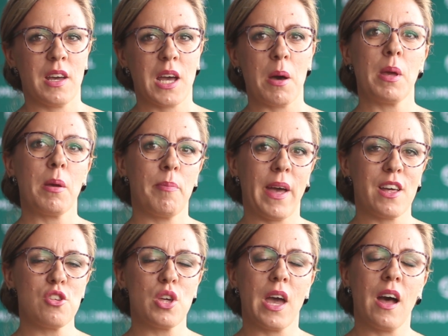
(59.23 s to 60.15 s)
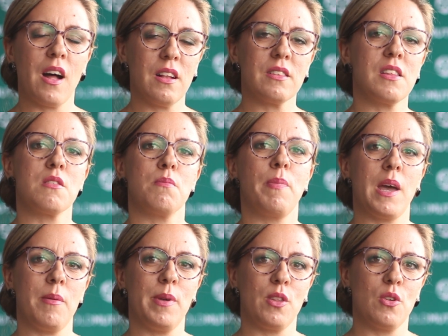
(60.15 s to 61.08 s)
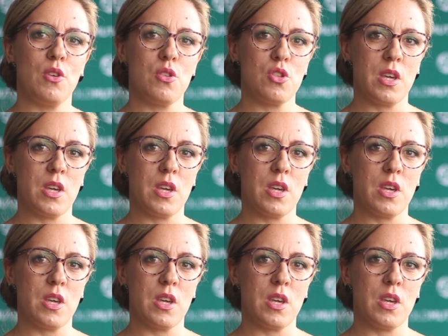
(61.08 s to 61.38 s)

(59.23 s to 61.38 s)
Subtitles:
Coming back, she held this baby to her